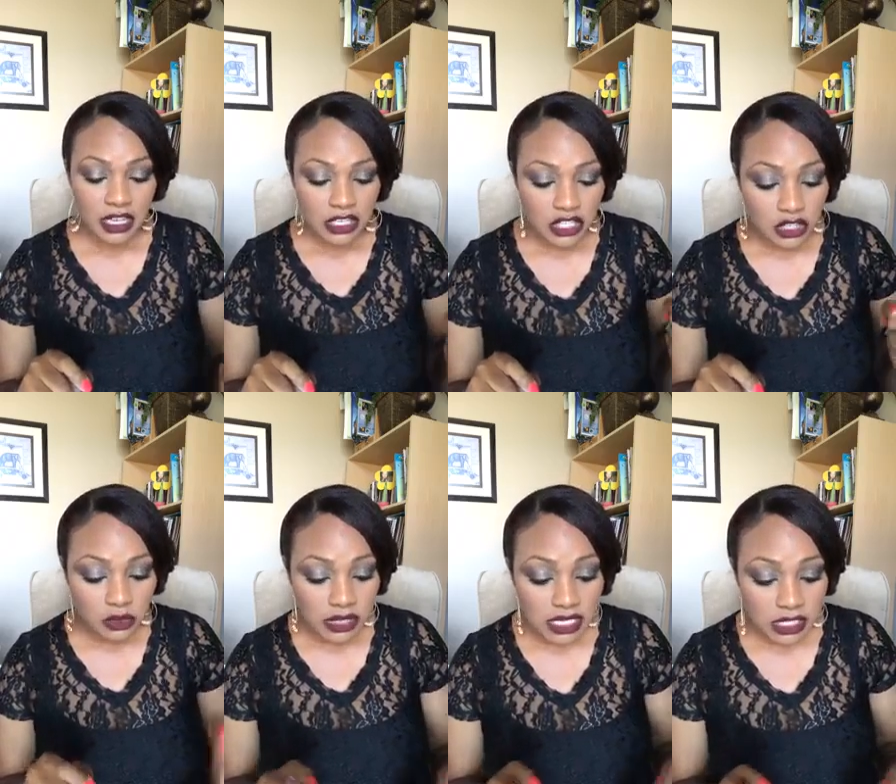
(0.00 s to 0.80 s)
So
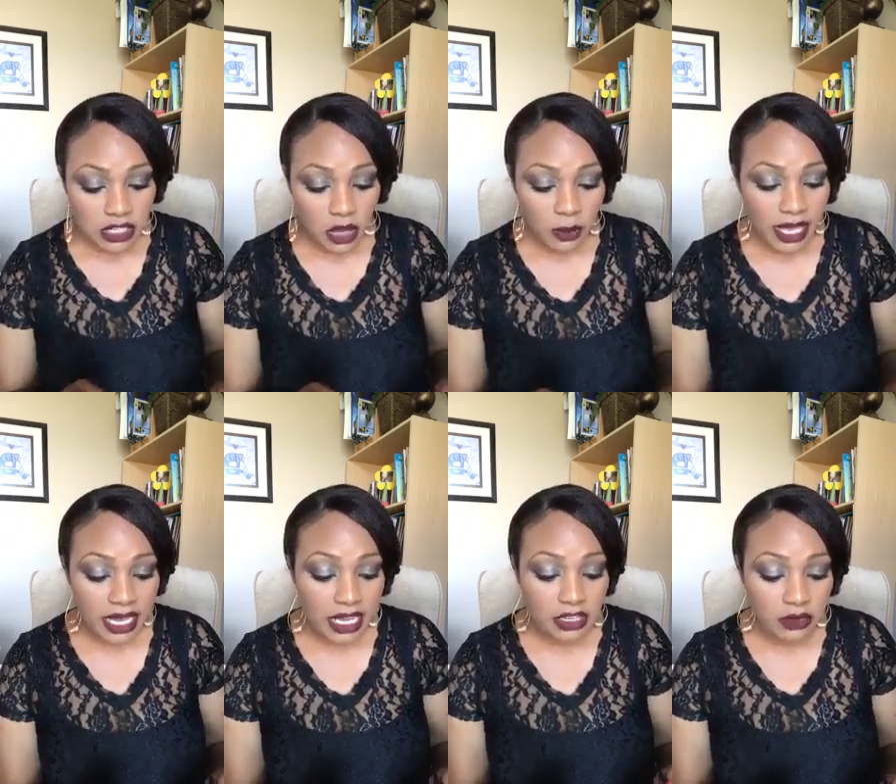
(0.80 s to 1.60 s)
you need to go
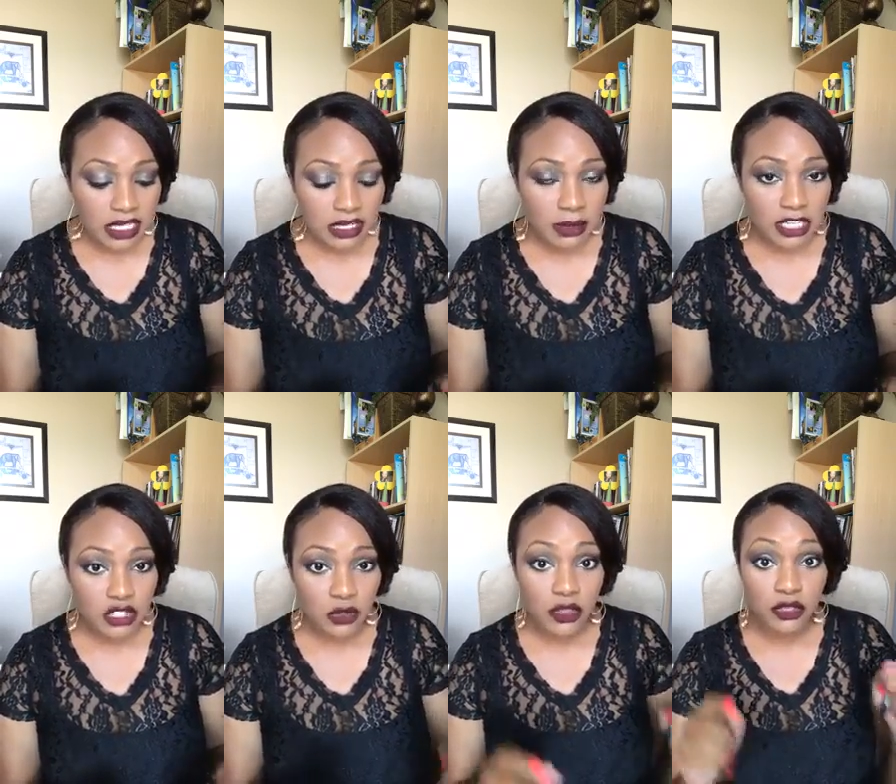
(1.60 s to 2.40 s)
in and you need to make
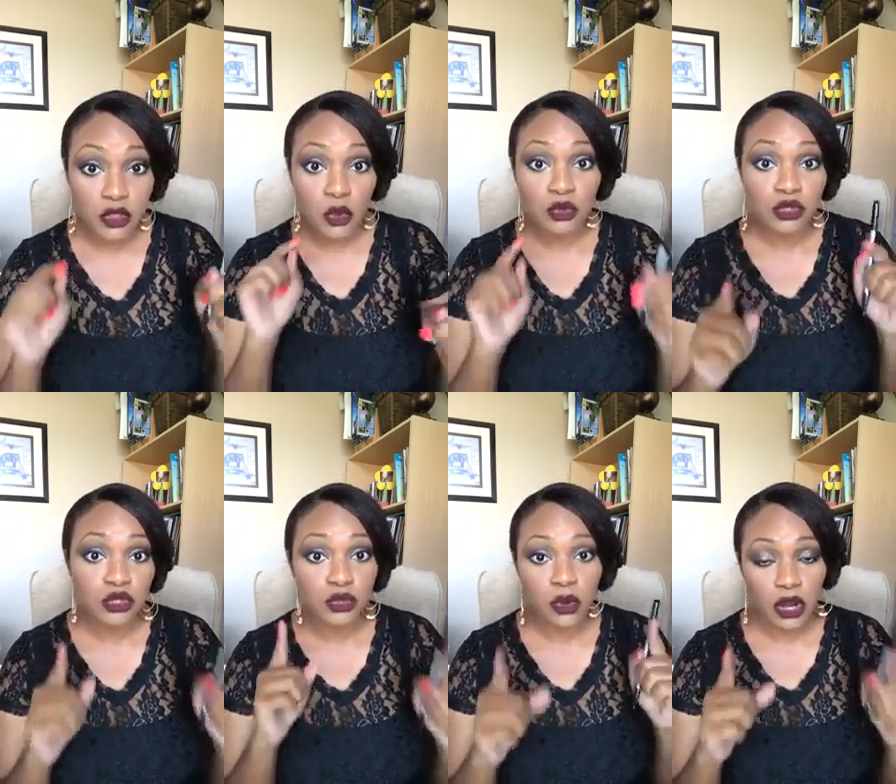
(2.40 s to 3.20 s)
sure that those
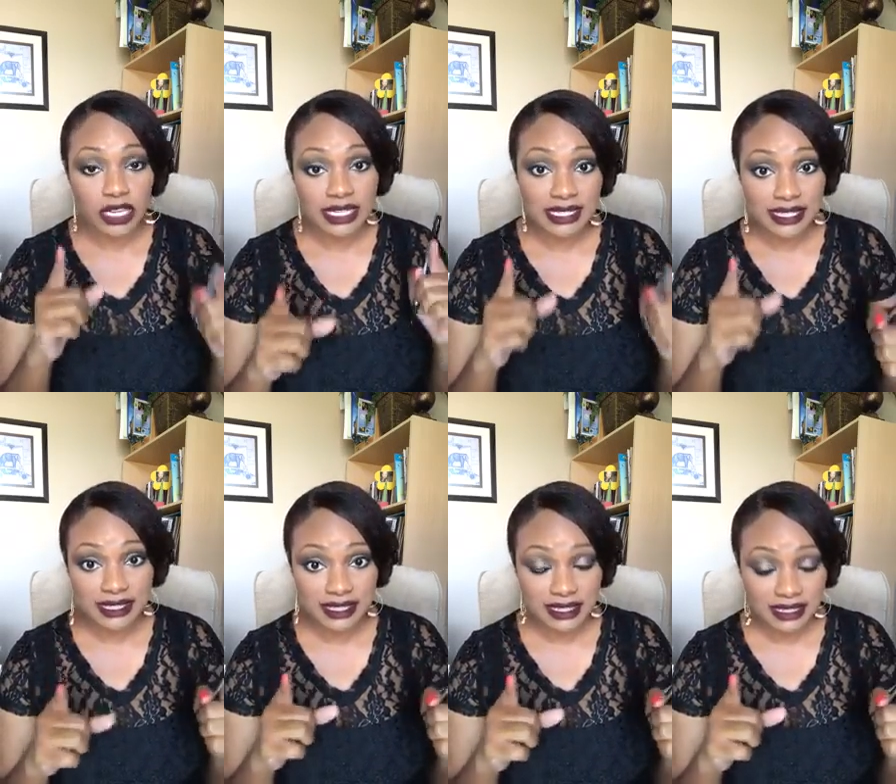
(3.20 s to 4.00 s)
two are
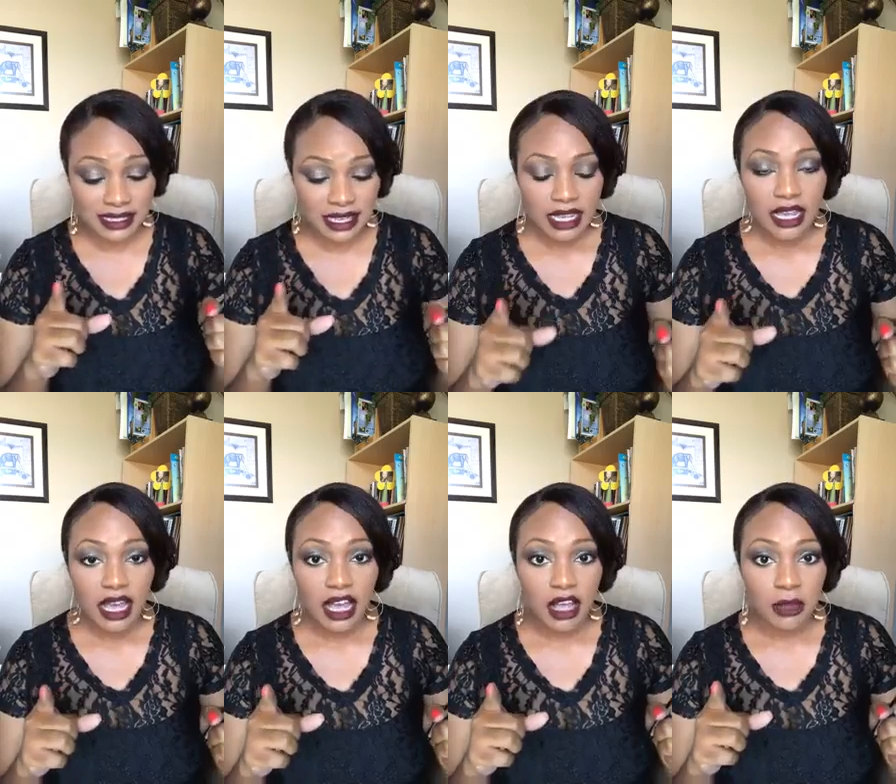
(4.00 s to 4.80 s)
consistent.
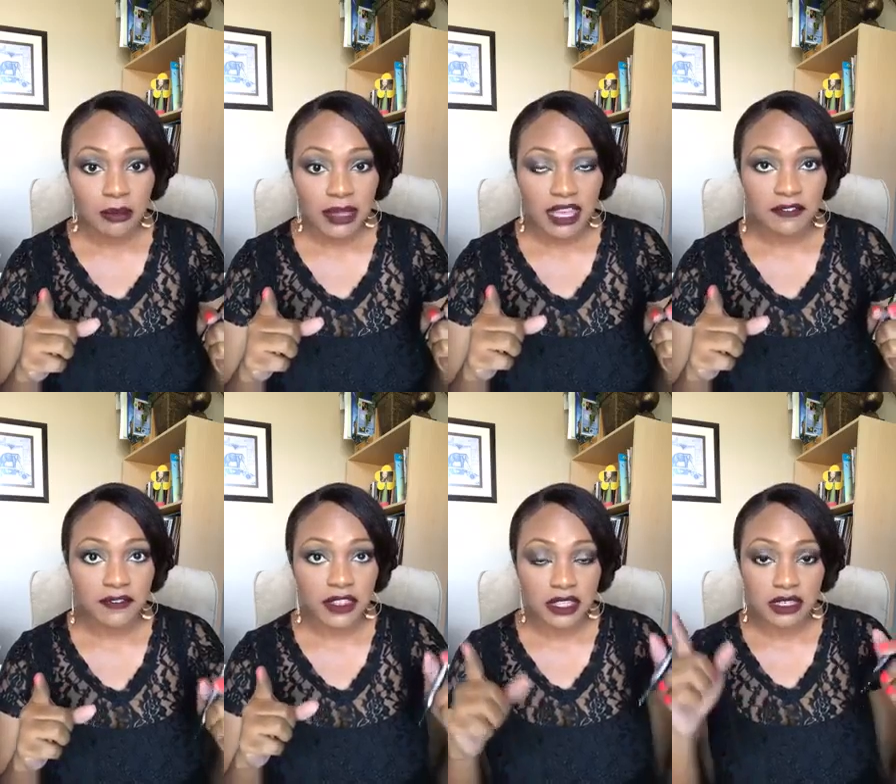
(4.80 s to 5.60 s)
If
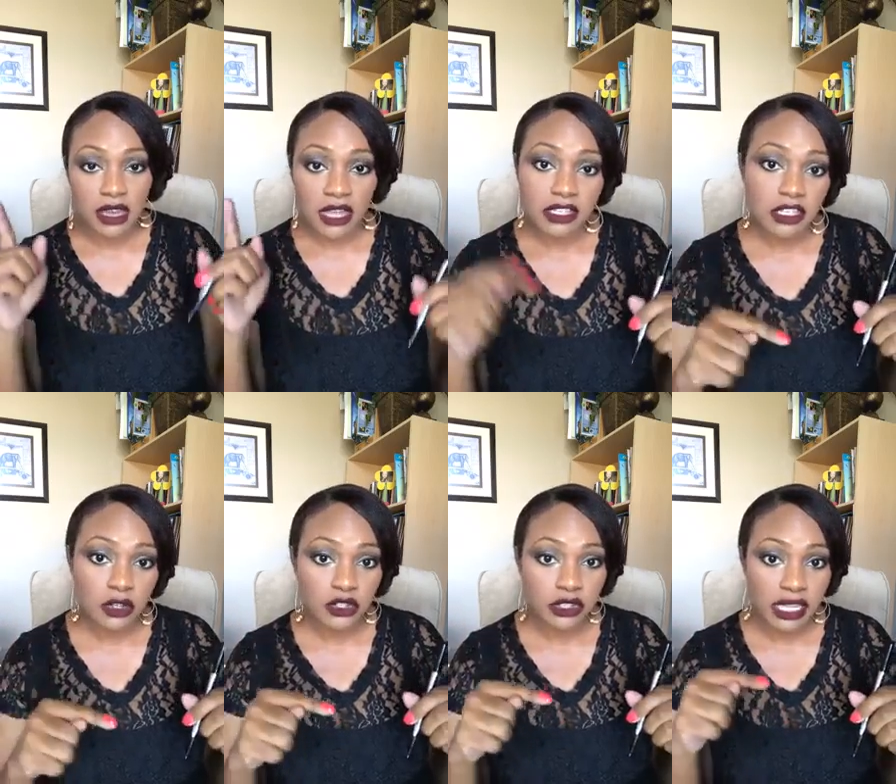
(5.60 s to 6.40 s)
the
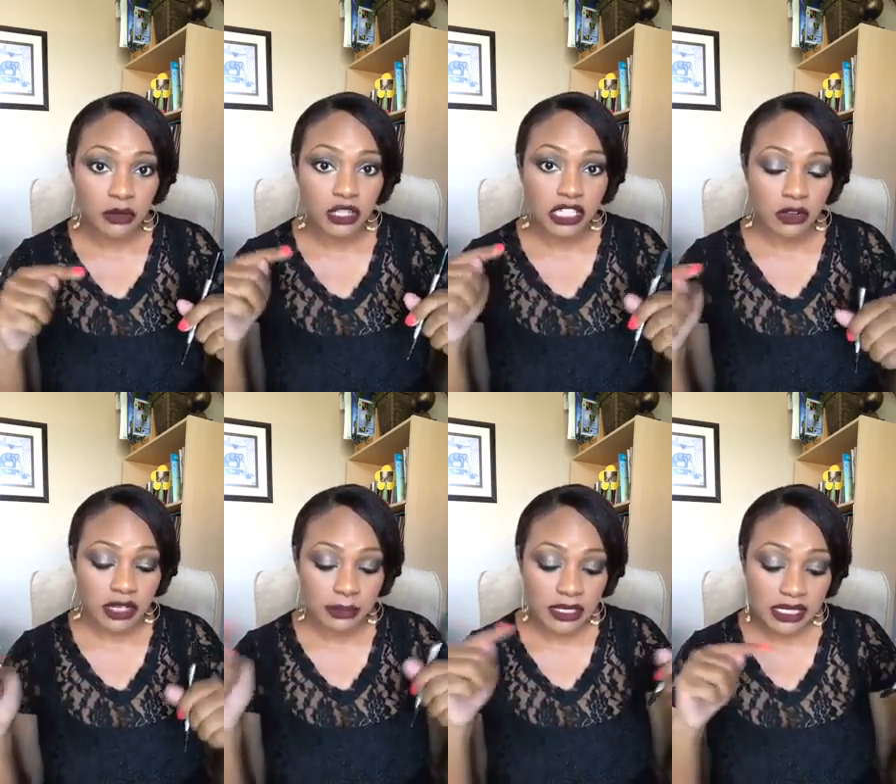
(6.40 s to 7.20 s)
non-disclosure language is
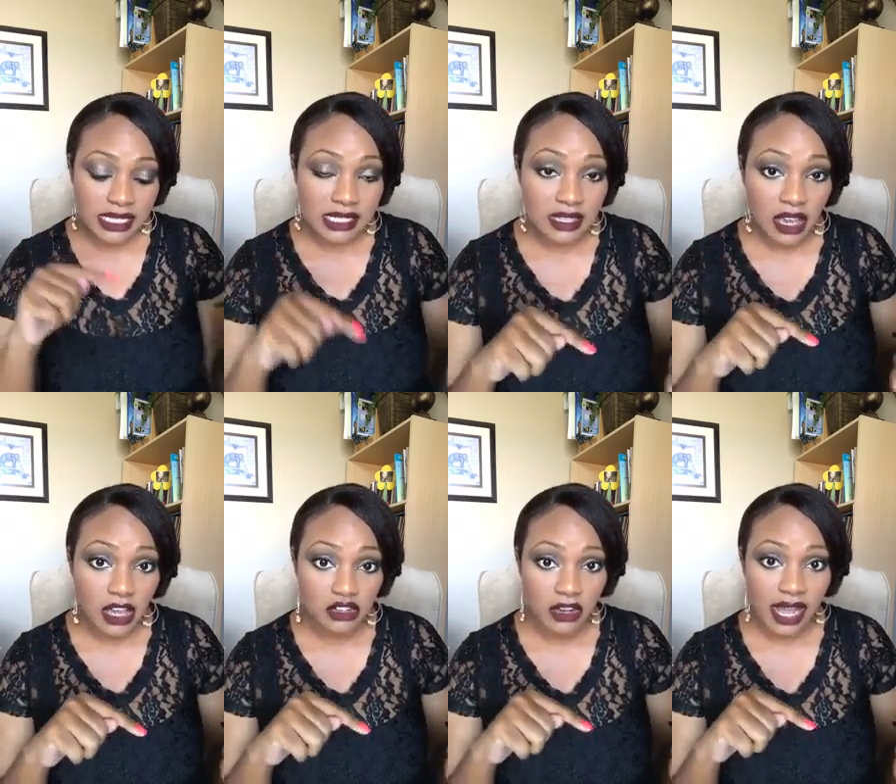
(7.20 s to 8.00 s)
already built into the
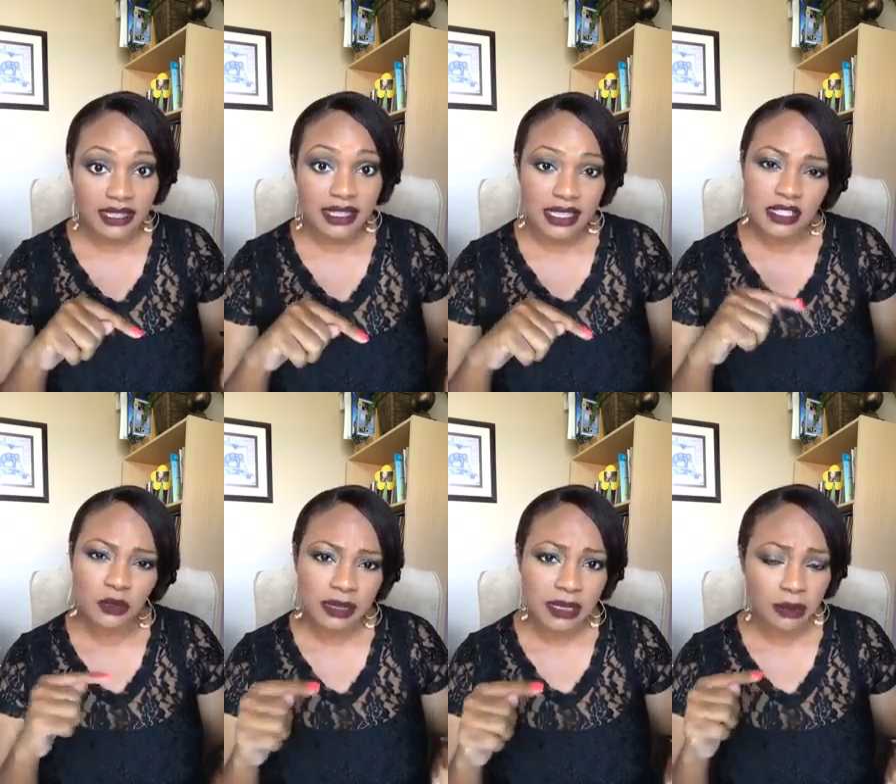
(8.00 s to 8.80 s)
contract, then this
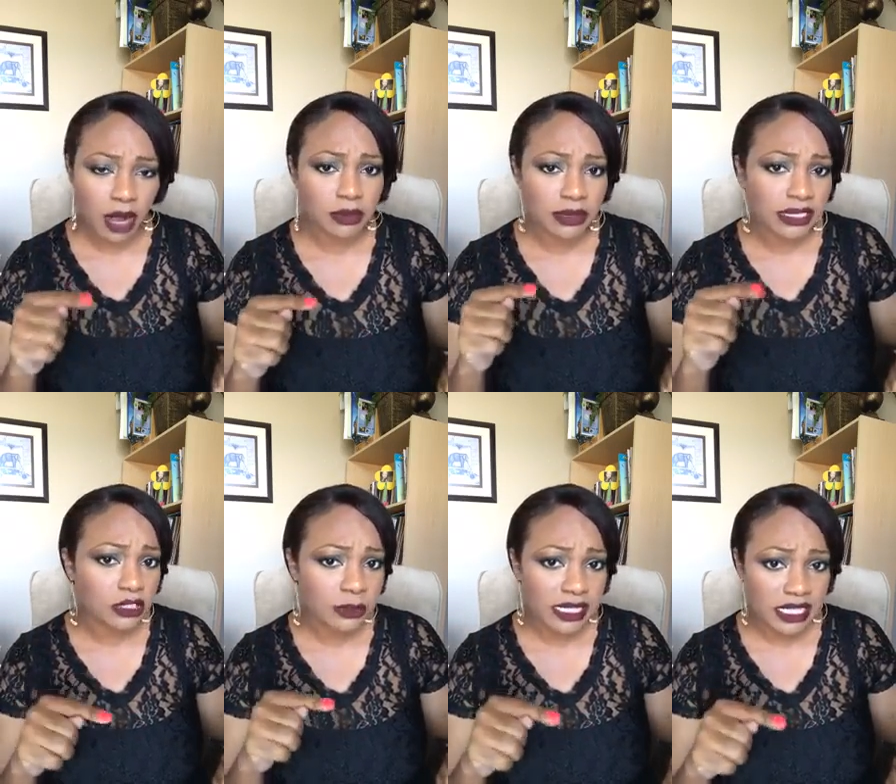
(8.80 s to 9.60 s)
will be probably a
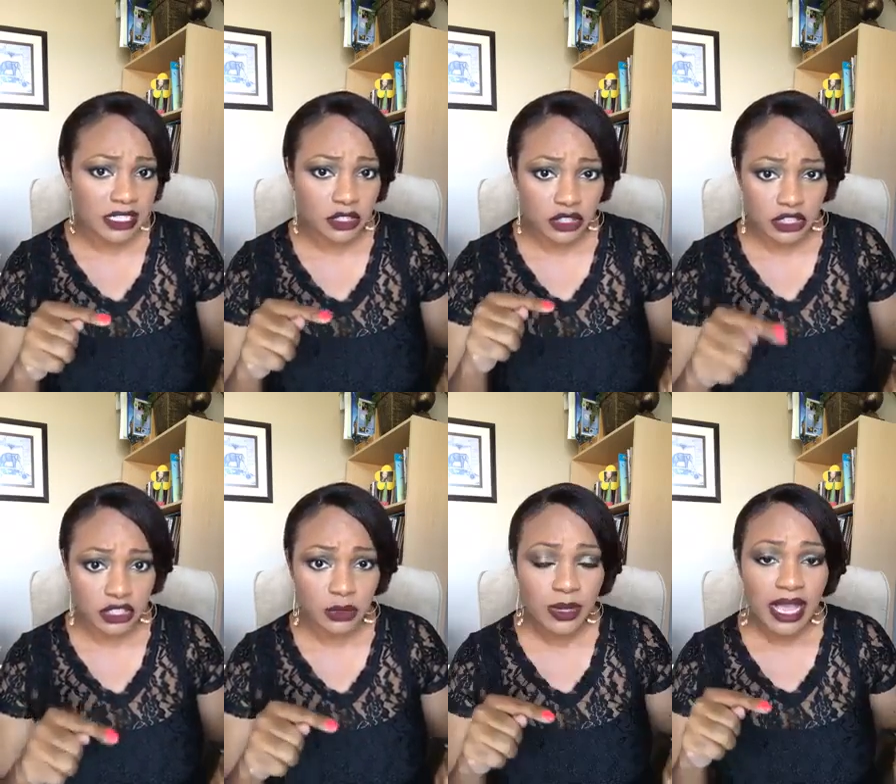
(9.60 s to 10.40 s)
little bit easier to
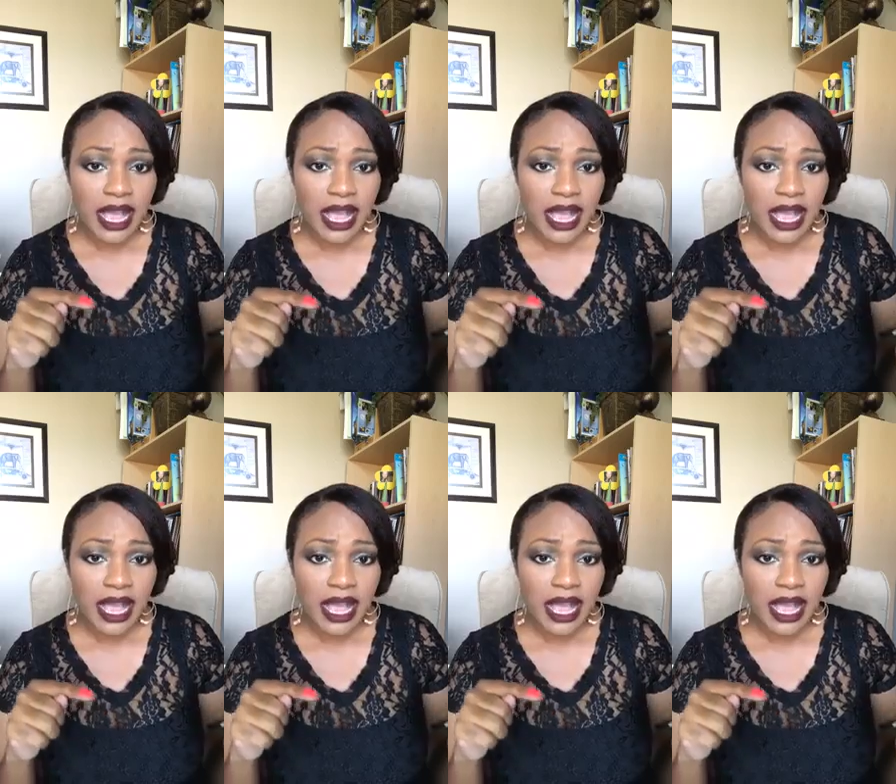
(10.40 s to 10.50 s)
do.